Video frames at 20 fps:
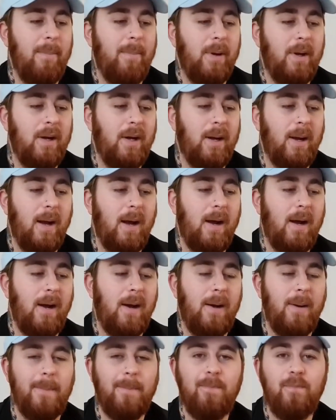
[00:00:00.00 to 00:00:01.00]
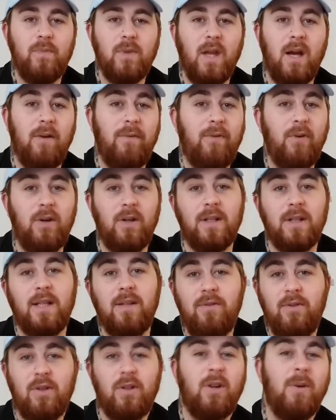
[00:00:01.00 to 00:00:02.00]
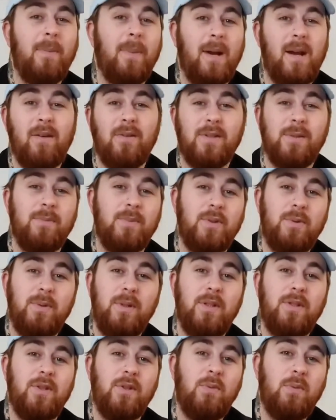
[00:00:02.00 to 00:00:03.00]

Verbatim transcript: but um, I thought I'd give you a comparison between the two,